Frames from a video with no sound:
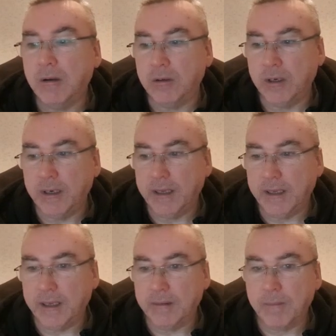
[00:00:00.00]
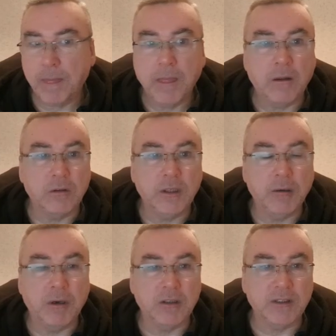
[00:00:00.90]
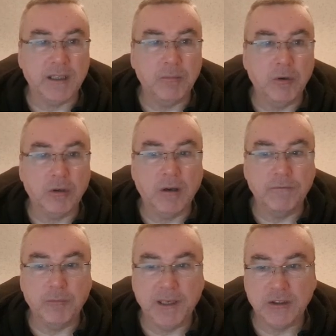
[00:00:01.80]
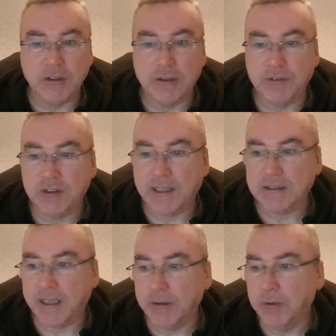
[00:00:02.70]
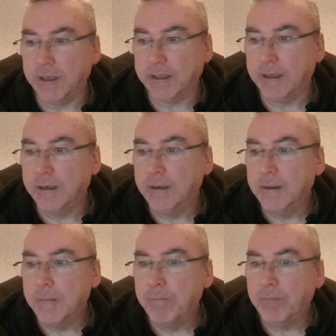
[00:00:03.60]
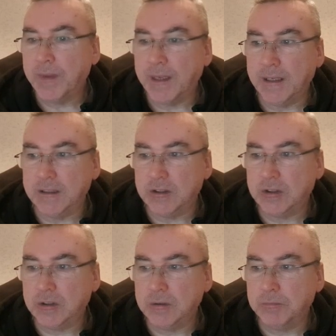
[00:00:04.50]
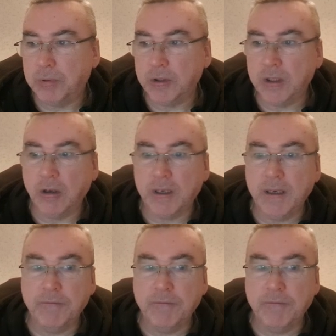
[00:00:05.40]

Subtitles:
on QRZ, more confirmations for satellite work, is put your login